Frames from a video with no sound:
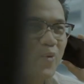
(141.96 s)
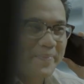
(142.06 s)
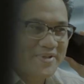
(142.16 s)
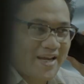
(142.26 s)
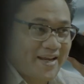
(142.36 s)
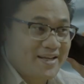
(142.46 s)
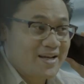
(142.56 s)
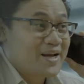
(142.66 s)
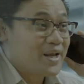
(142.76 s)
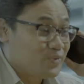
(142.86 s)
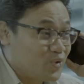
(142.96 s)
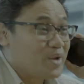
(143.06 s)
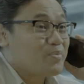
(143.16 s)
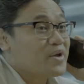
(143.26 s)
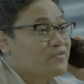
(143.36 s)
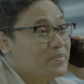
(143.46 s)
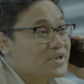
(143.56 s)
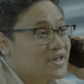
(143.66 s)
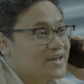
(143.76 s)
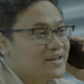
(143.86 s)
website if you need more
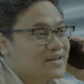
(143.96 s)
information.